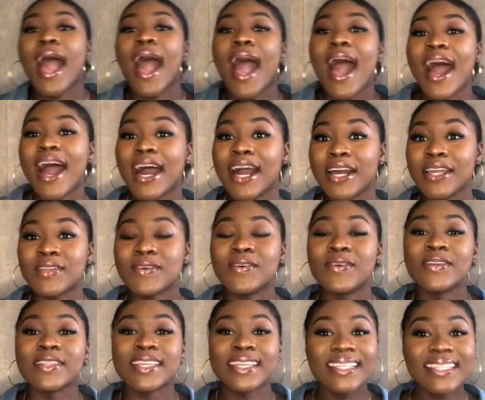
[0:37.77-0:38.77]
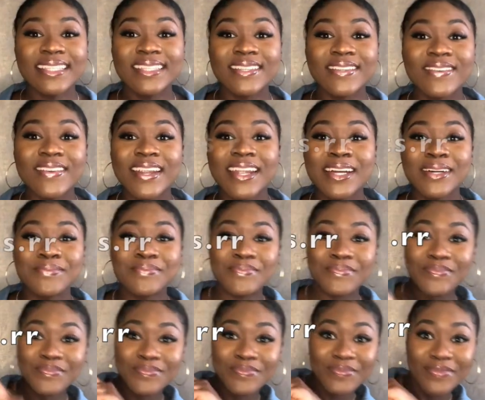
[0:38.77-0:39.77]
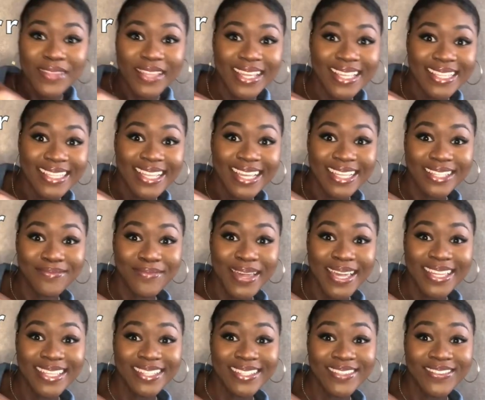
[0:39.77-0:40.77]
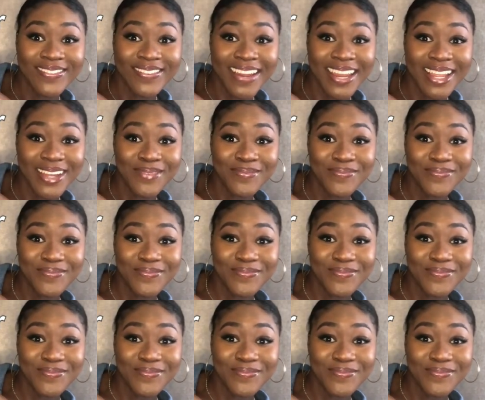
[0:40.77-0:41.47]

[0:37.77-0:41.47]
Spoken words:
And on Instagram. That's my Instagram.